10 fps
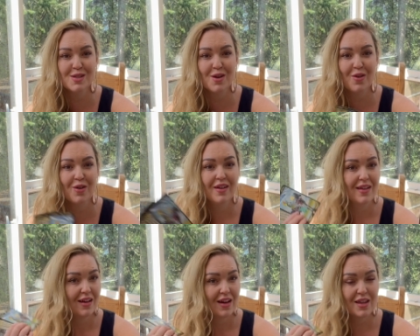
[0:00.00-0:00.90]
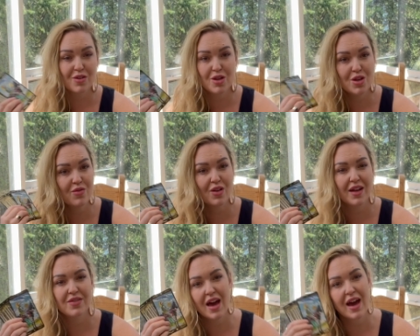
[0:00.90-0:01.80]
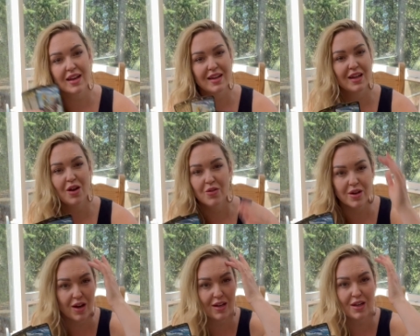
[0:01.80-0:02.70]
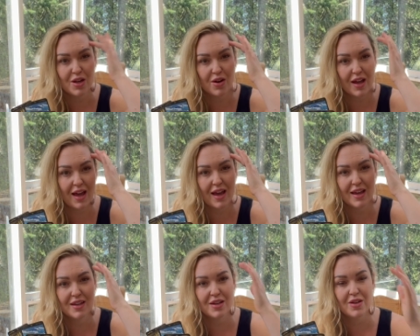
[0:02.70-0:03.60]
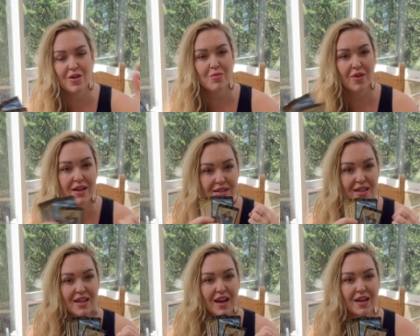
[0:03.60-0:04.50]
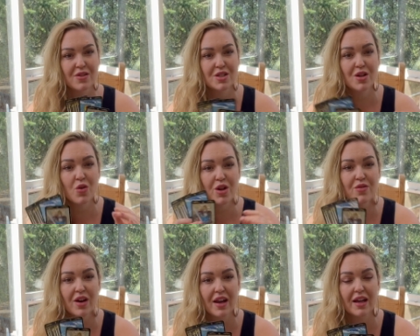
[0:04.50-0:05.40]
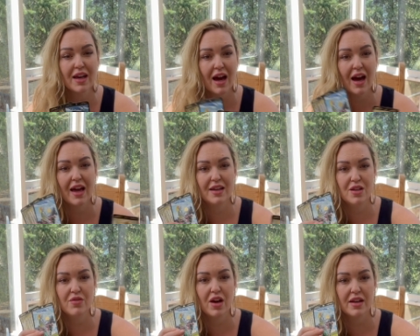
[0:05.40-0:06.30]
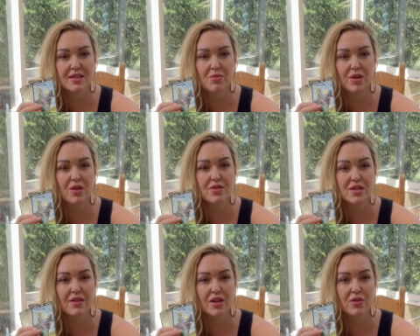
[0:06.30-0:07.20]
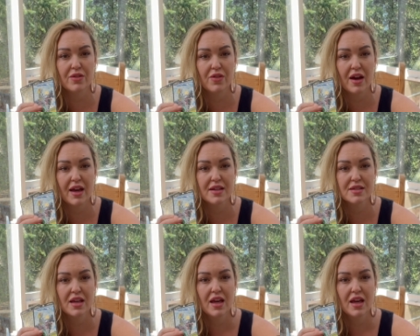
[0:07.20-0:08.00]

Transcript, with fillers: So either you've got that going on in your head, you're embracing that energy, or you've got a guide, you've got somebody who's giving you advice.